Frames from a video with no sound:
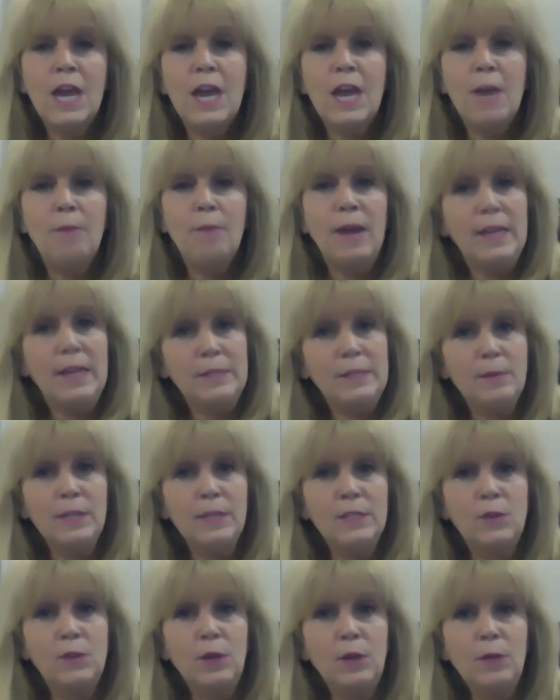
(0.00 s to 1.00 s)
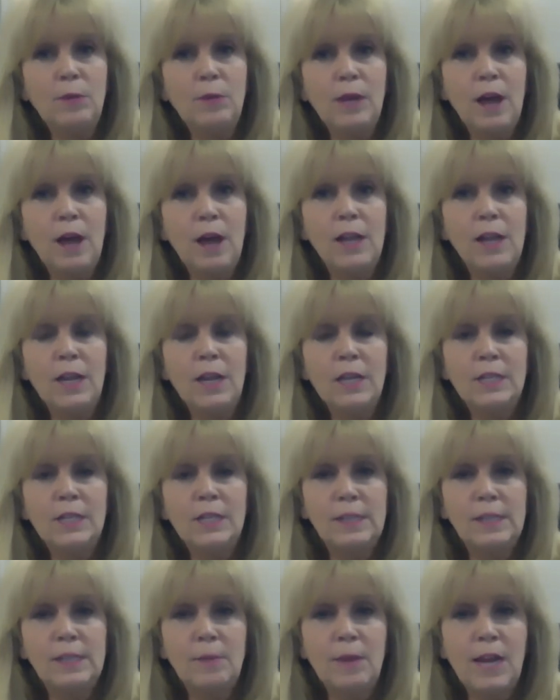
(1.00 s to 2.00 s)
My husband is going to be on the
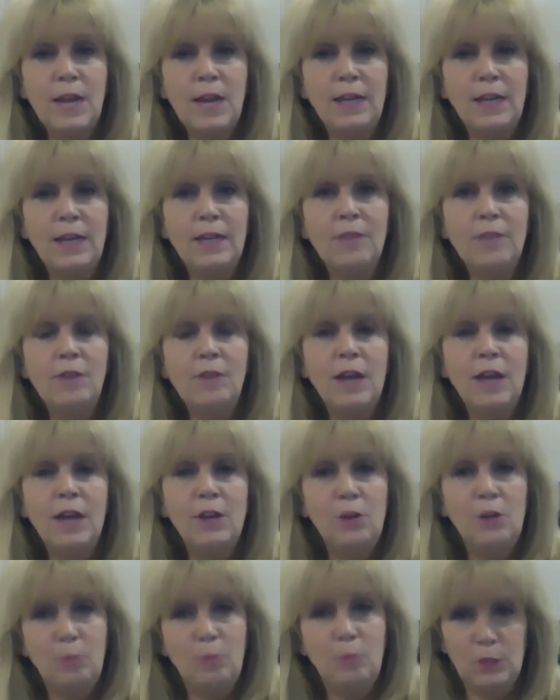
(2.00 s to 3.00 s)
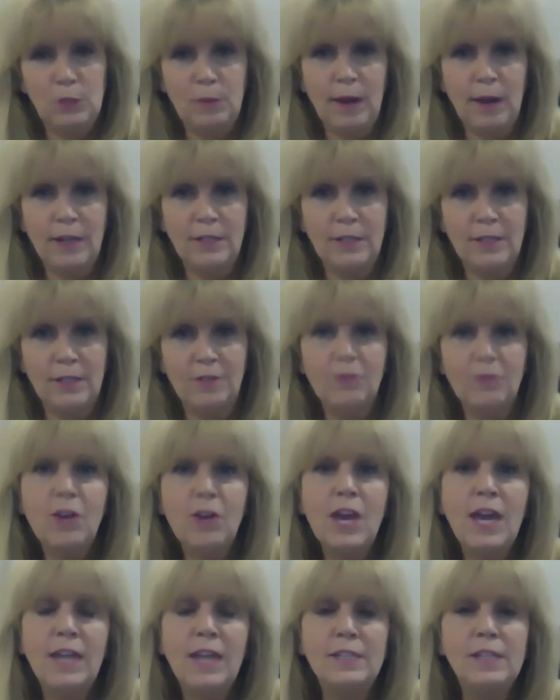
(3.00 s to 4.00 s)
summit and giving a new perspective,
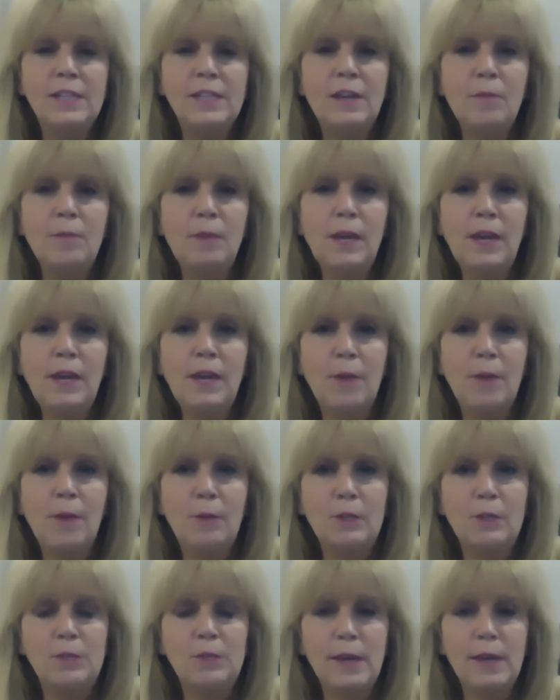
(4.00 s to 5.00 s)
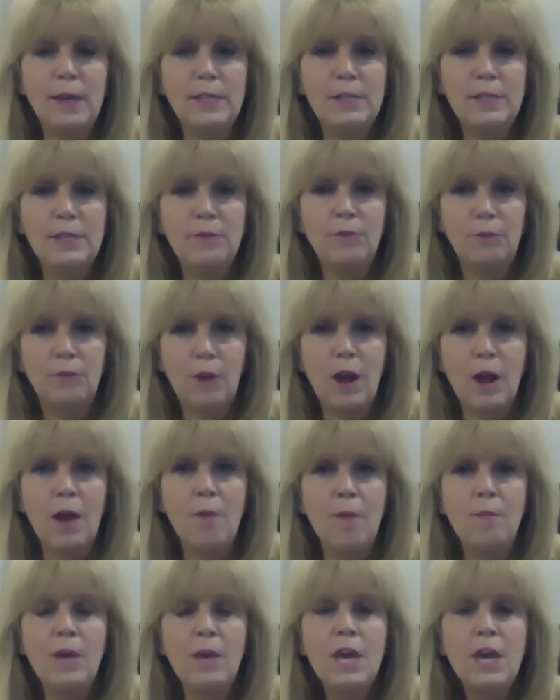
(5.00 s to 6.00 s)
and it's going to be a perspective
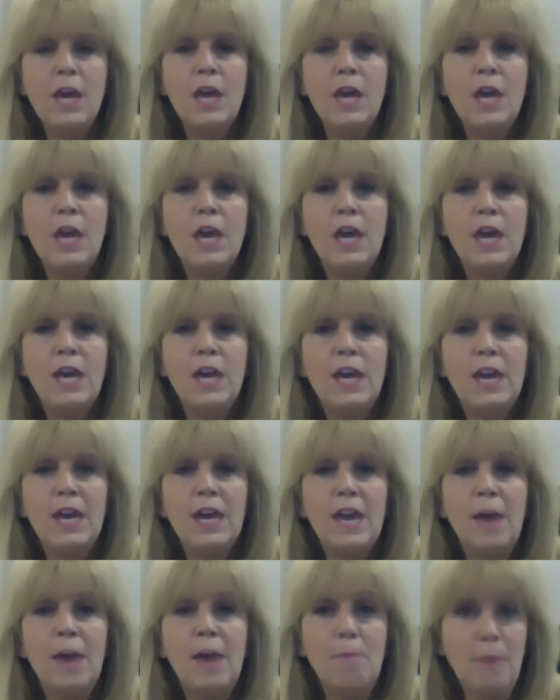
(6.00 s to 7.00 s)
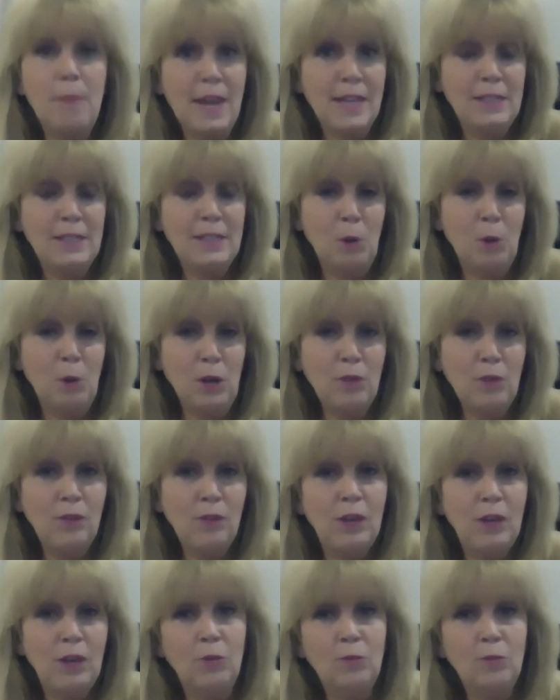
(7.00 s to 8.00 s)
from a man's point of
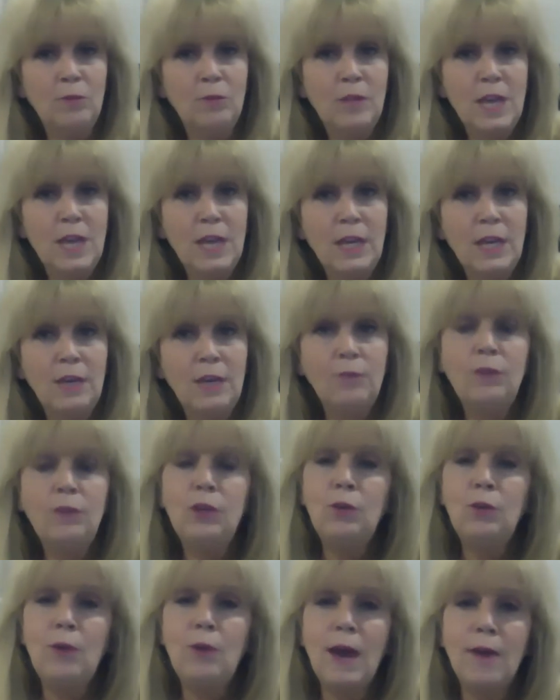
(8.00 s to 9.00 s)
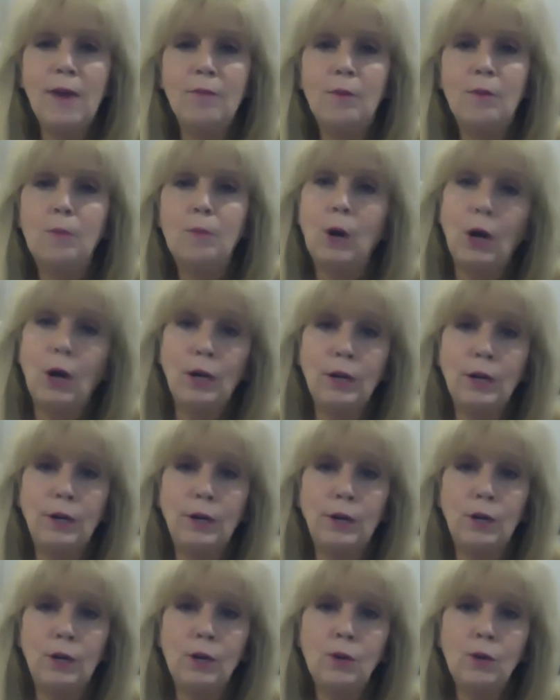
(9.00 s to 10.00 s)
view if you have a
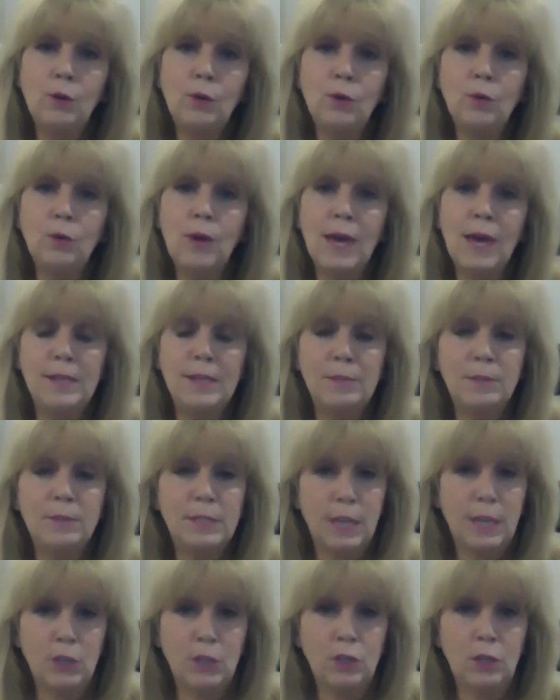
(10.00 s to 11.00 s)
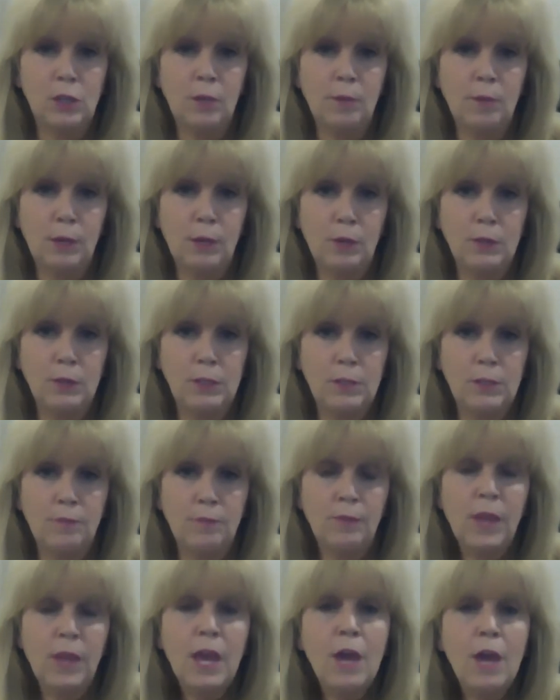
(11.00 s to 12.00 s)
partner who has been sexually abused,
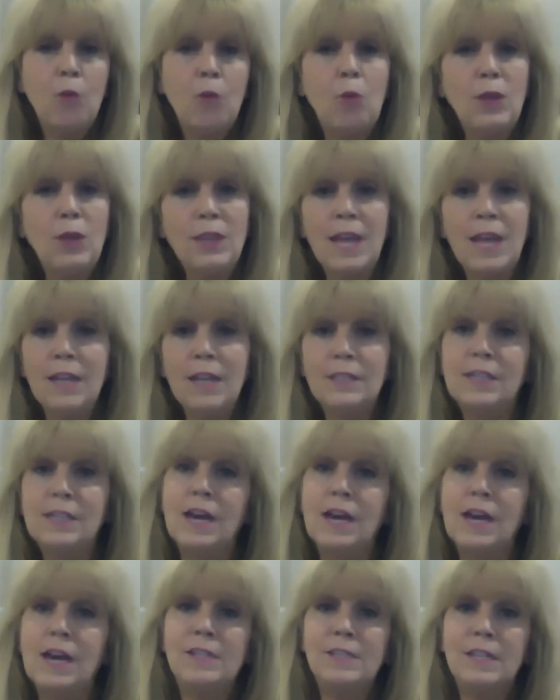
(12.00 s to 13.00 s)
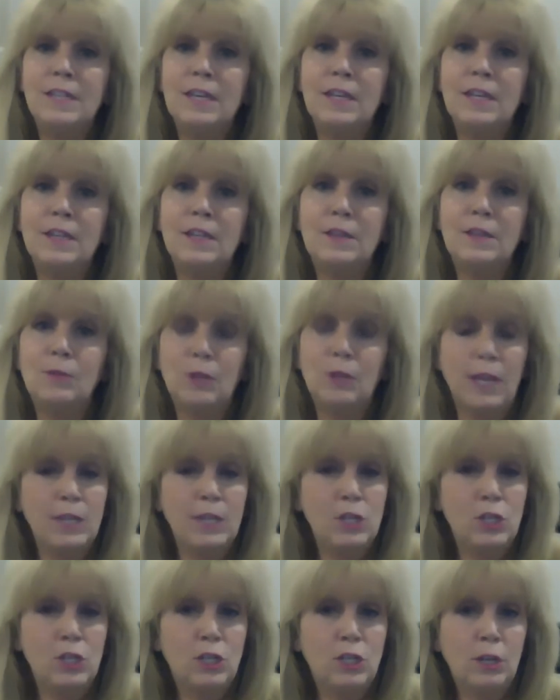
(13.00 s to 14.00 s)
what that does in the
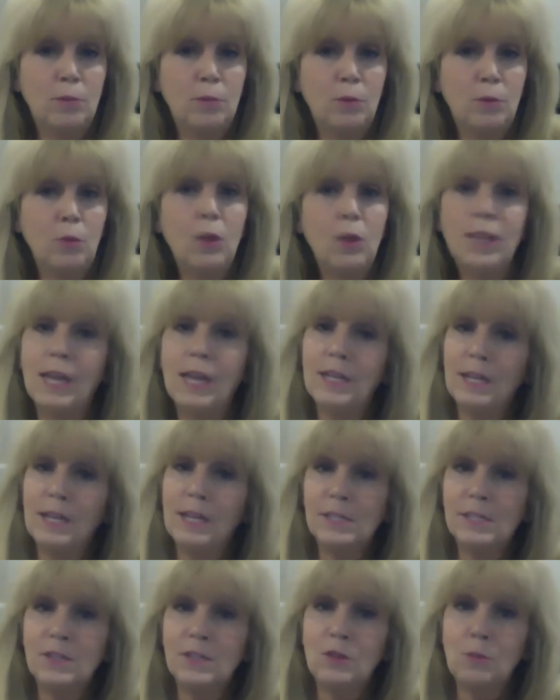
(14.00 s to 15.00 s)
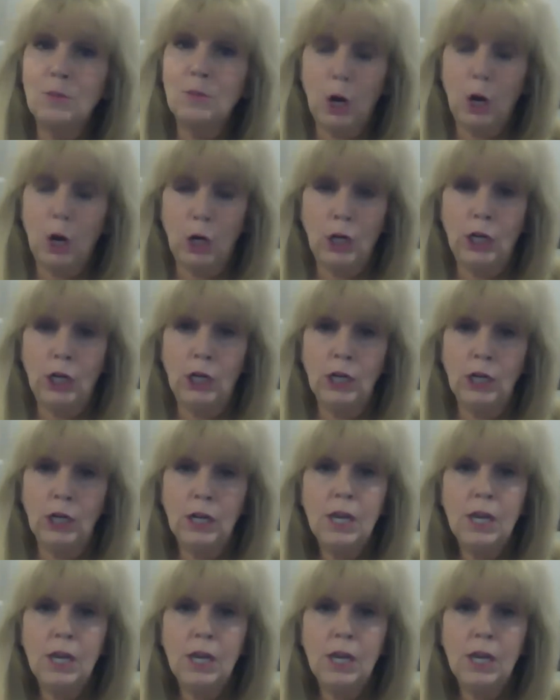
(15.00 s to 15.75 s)
relationship, what that does to the partner,